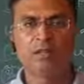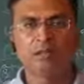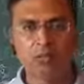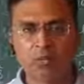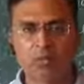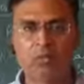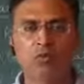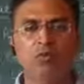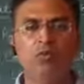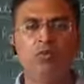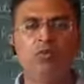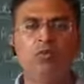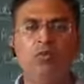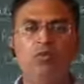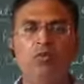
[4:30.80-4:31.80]
to
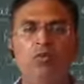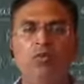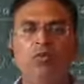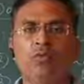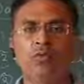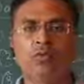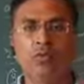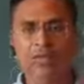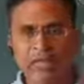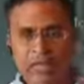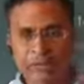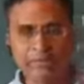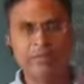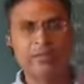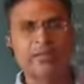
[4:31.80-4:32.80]

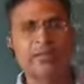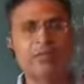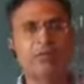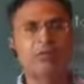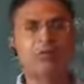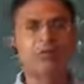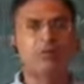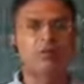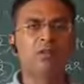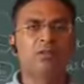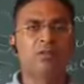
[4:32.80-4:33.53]
refer that one.